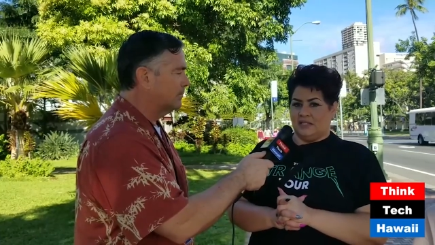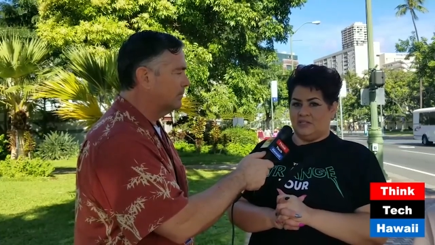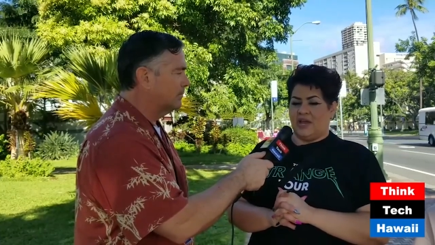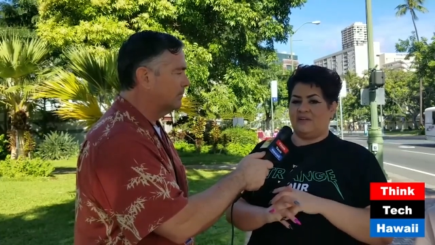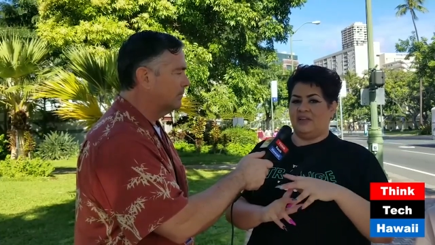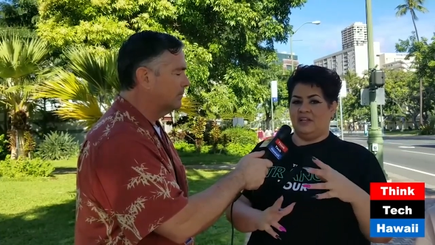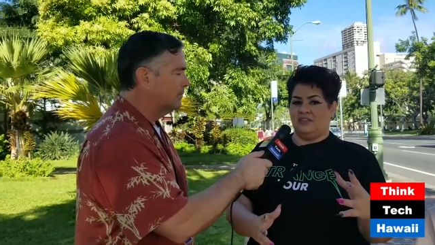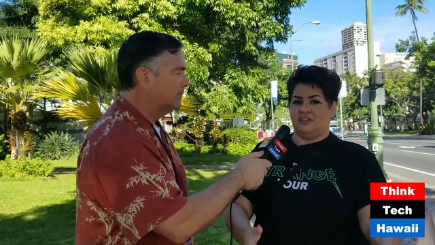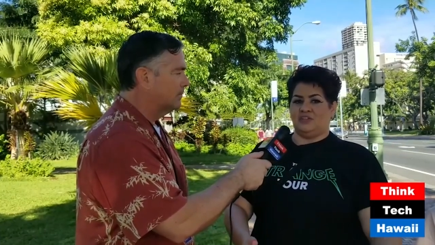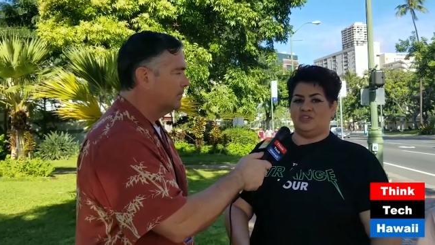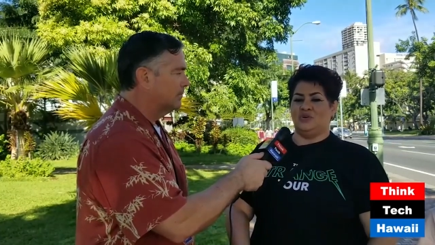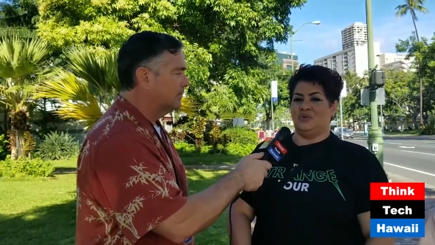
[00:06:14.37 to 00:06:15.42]
Speaker 1: to have anything
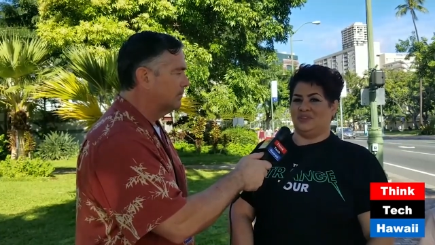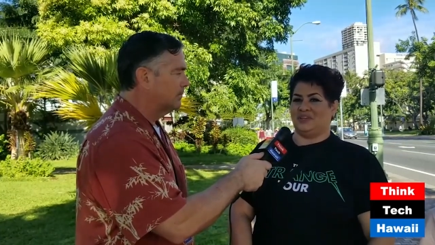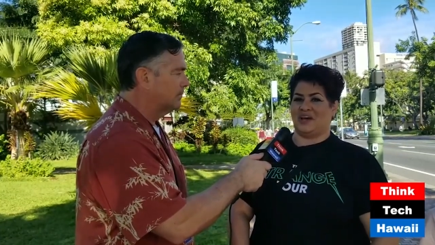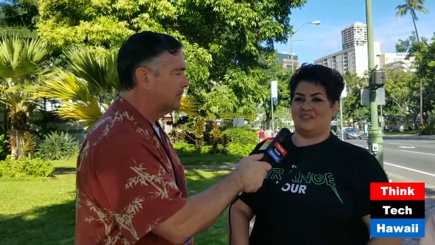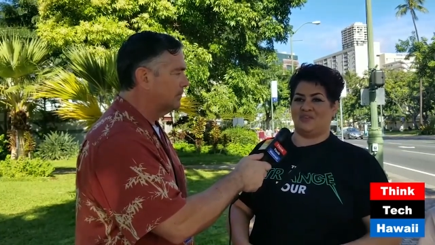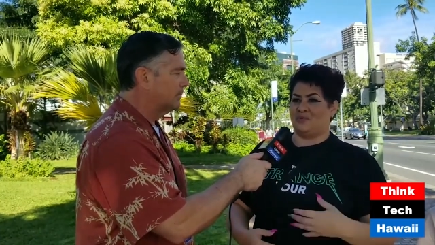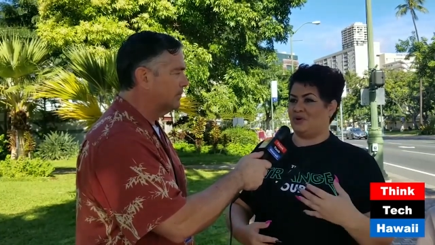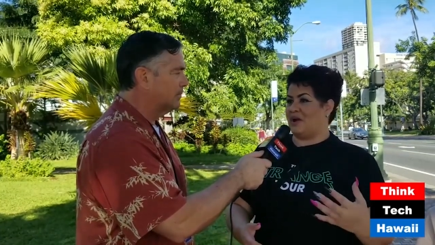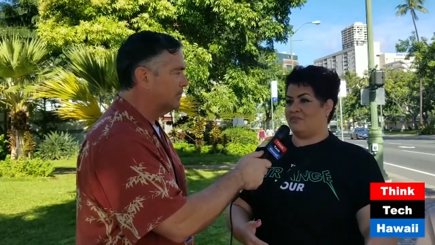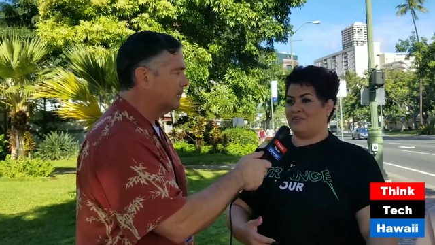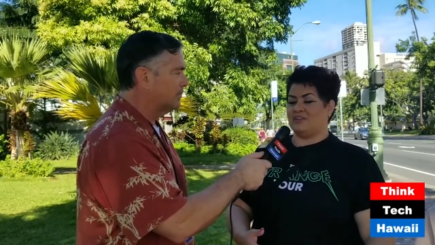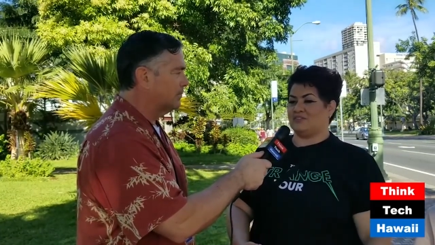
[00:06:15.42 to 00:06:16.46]
to do with the government or how
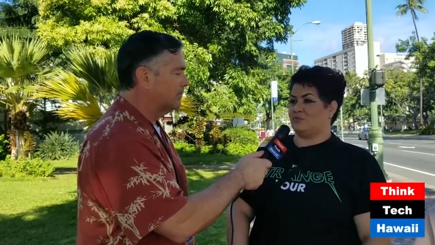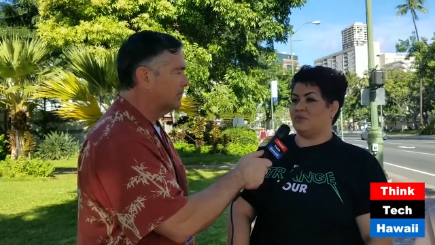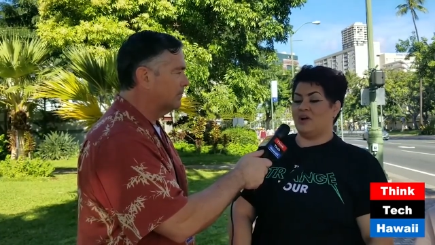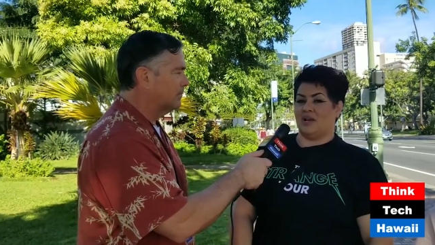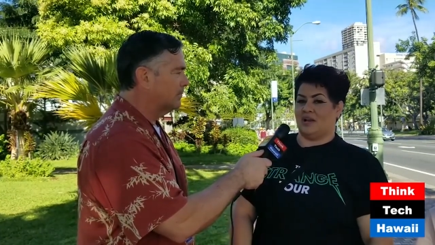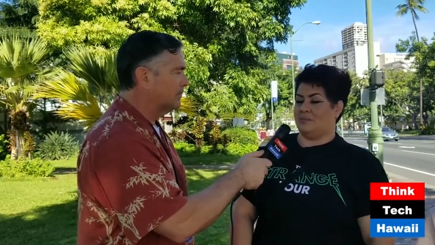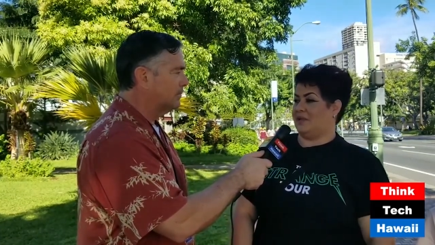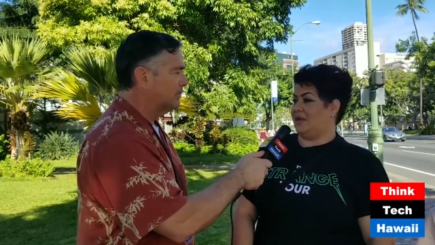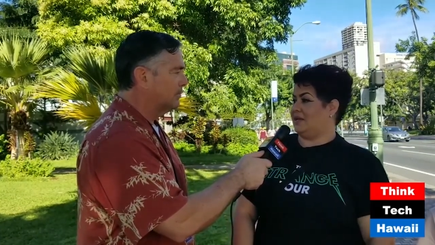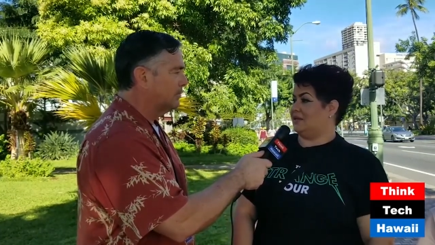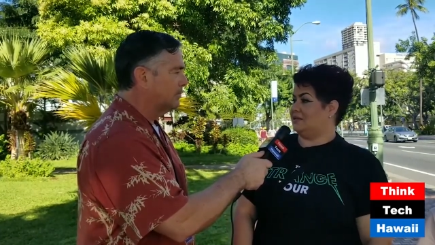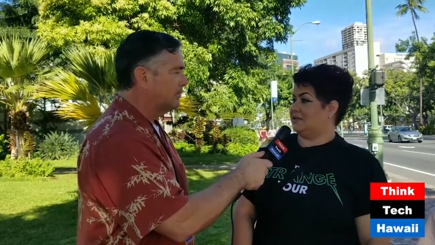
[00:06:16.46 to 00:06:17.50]
things are run, I mean, I
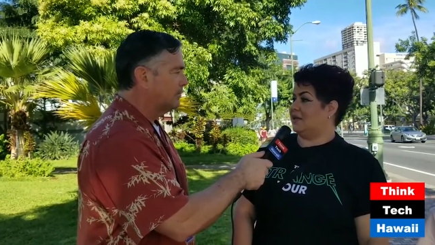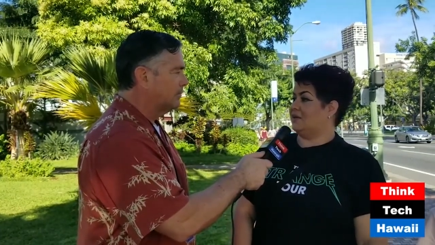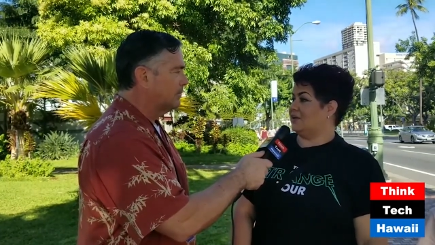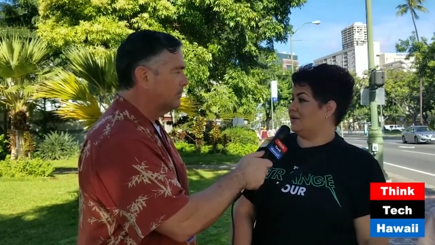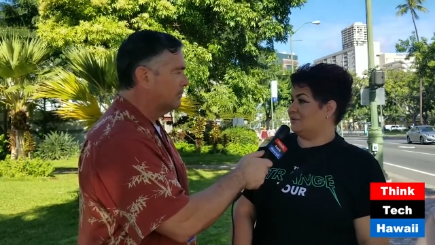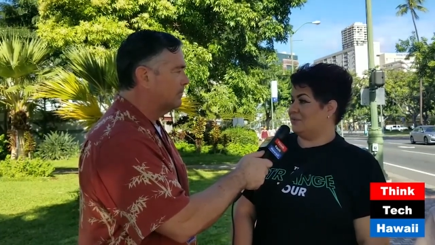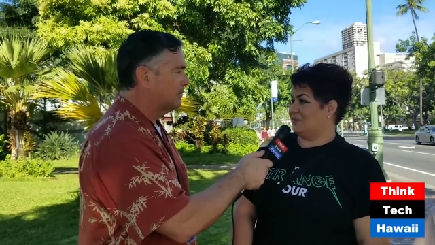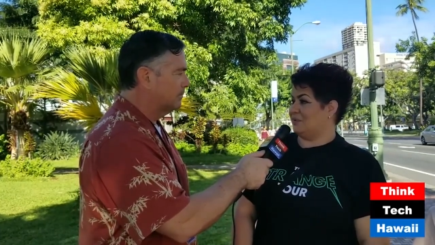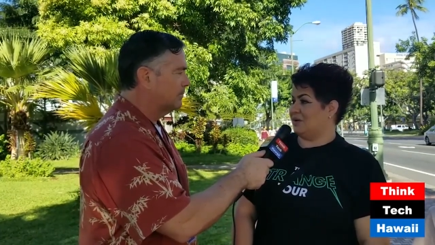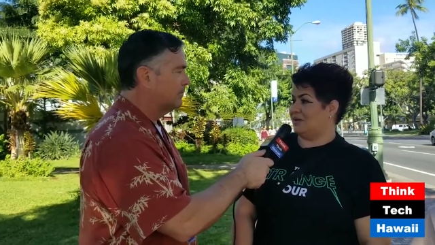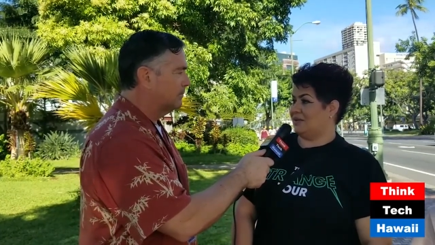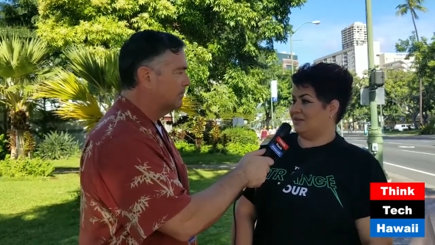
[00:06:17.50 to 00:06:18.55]
can tell you,
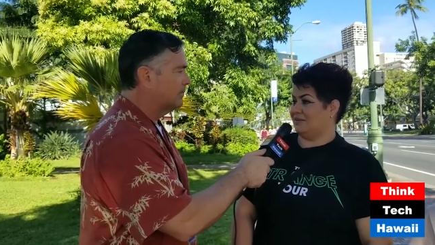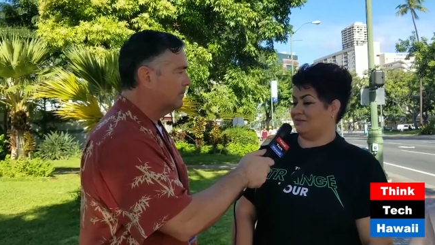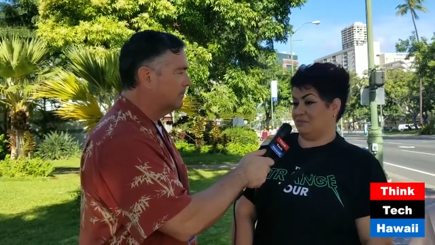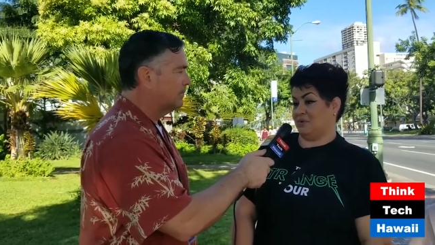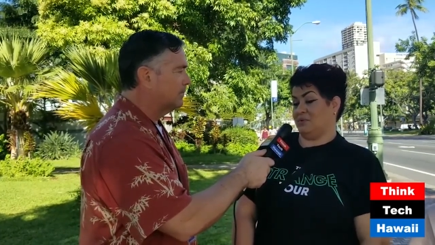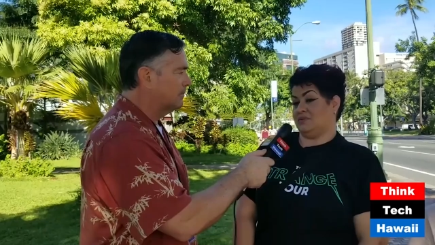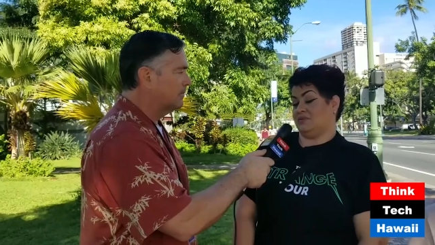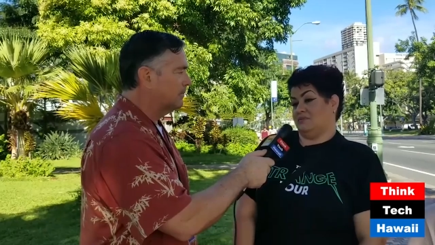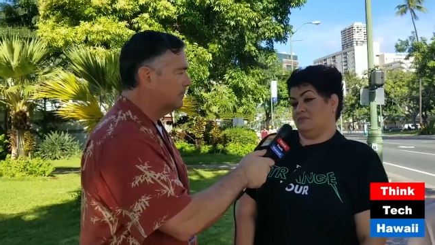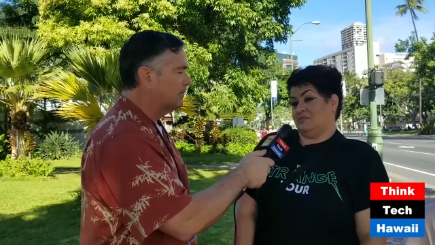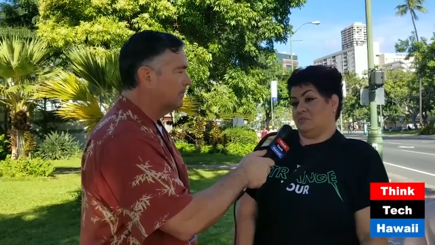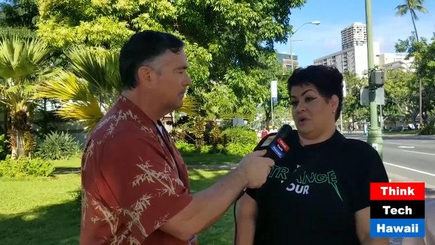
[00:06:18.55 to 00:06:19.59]
we would
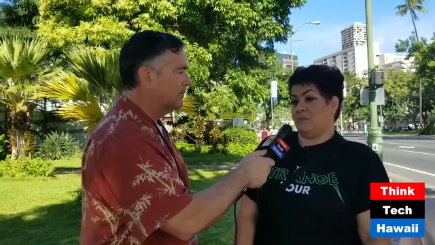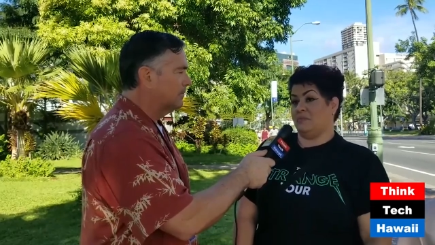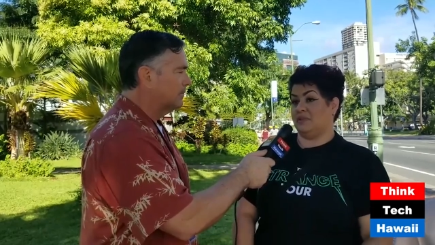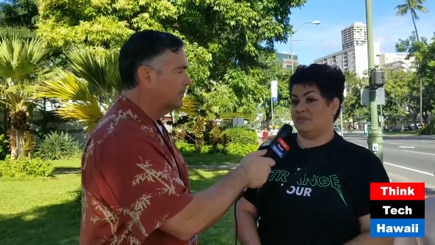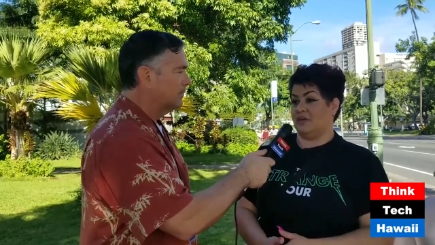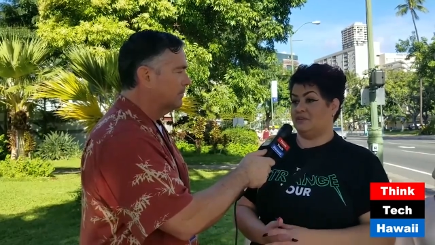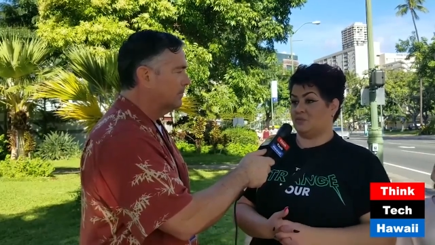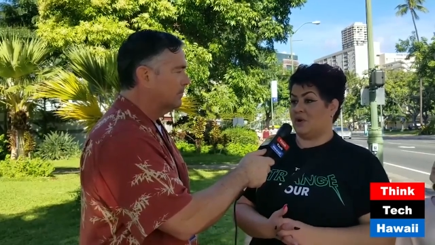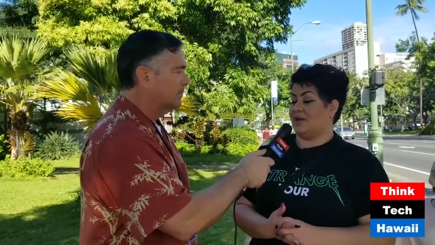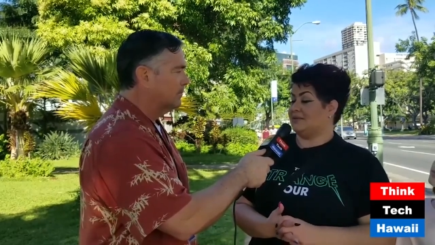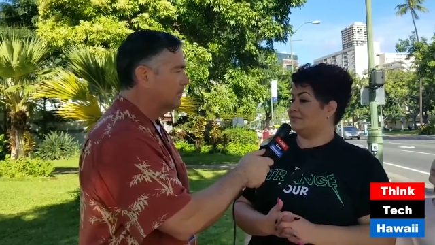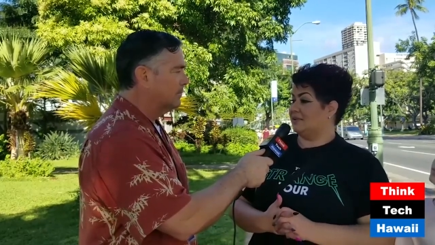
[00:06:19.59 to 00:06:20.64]
probably think
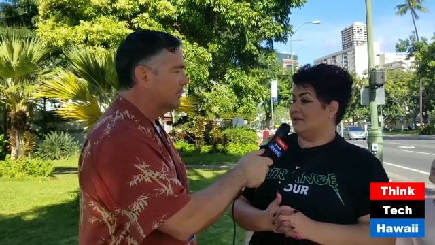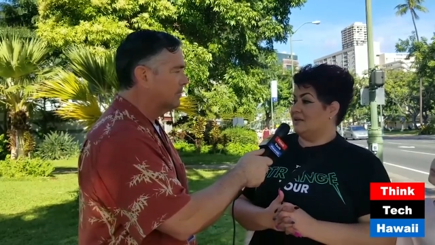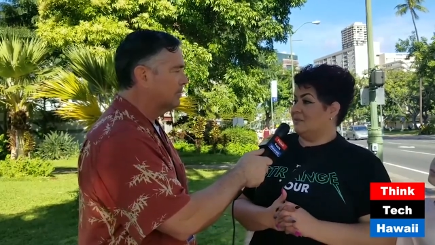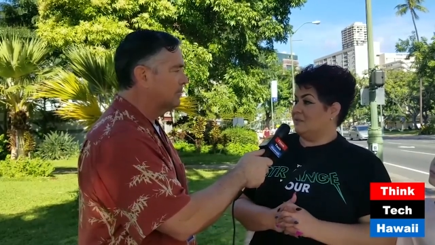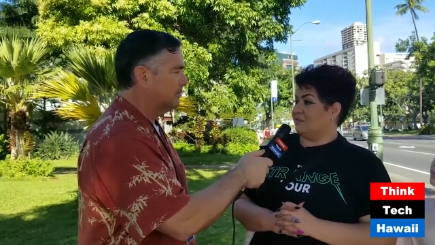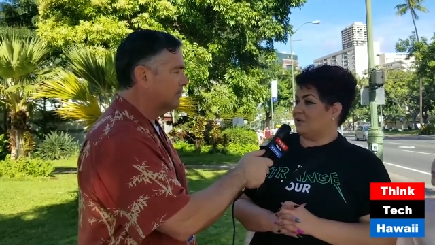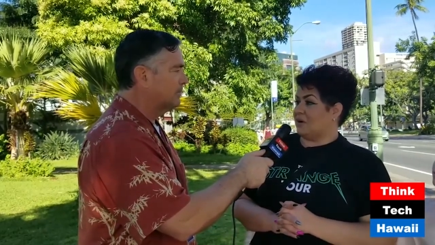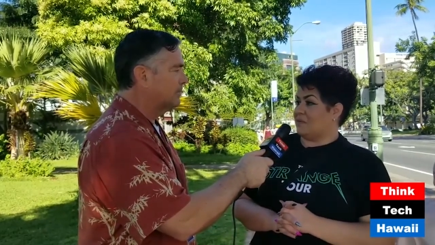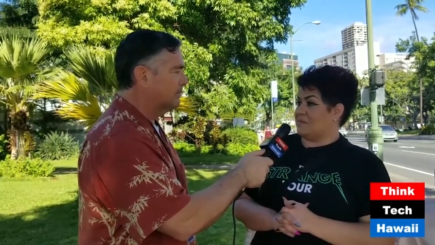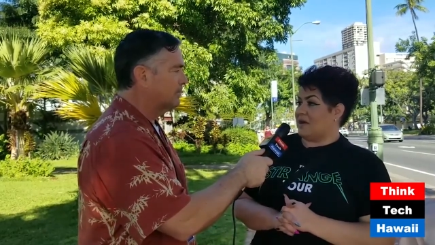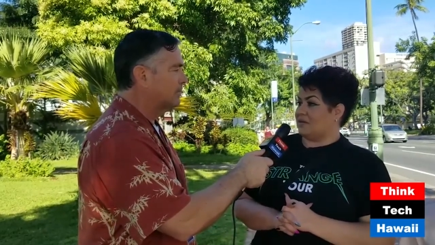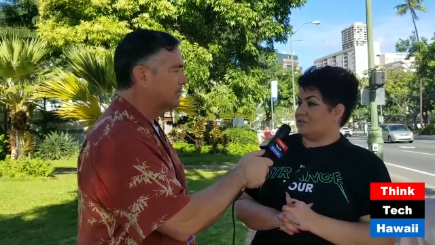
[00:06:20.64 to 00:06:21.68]
twice before
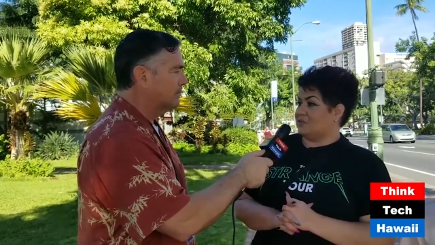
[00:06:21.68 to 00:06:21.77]
coming back